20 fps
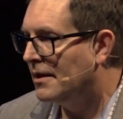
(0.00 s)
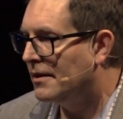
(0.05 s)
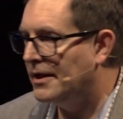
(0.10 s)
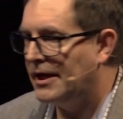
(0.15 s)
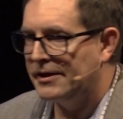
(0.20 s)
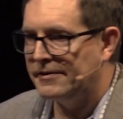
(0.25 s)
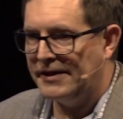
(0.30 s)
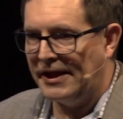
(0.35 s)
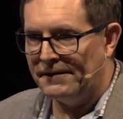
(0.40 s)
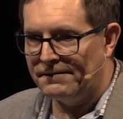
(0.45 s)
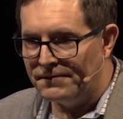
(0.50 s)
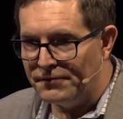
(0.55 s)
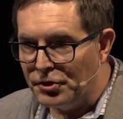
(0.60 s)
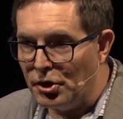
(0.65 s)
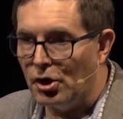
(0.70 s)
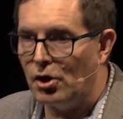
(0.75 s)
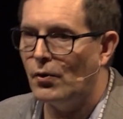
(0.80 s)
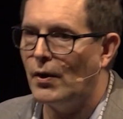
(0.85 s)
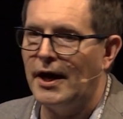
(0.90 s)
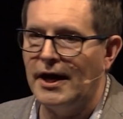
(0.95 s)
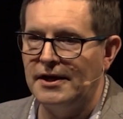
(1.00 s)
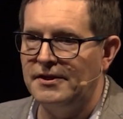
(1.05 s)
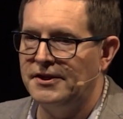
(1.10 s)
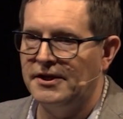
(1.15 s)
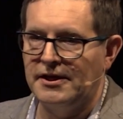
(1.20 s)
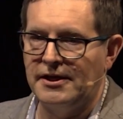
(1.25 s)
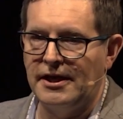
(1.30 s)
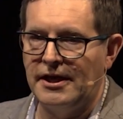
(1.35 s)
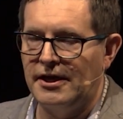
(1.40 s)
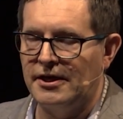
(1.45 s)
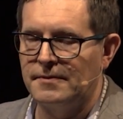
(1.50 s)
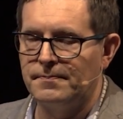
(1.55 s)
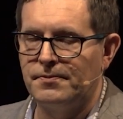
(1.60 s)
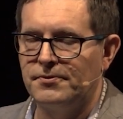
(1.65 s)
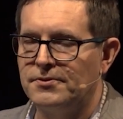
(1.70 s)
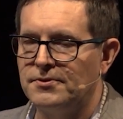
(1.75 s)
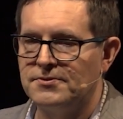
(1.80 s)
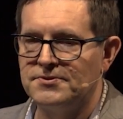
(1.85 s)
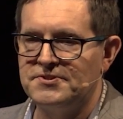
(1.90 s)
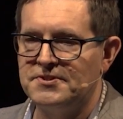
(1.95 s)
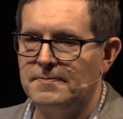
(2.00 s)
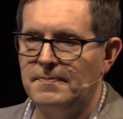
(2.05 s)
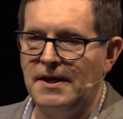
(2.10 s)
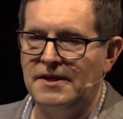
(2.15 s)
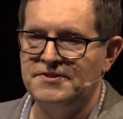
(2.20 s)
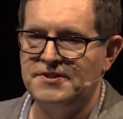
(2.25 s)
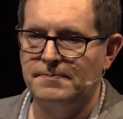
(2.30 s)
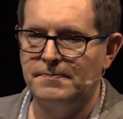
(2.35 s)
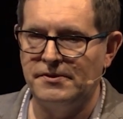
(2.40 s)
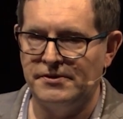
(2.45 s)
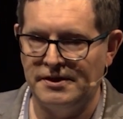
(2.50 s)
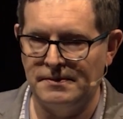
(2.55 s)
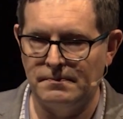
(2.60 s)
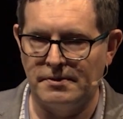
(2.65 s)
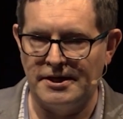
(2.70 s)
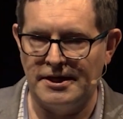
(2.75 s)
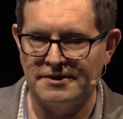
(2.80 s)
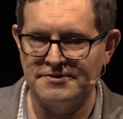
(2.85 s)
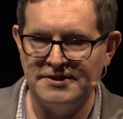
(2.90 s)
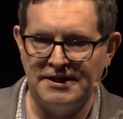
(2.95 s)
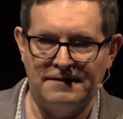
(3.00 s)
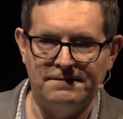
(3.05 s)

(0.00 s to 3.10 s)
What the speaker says: Like, they have no idea how to produce the basic building blocks.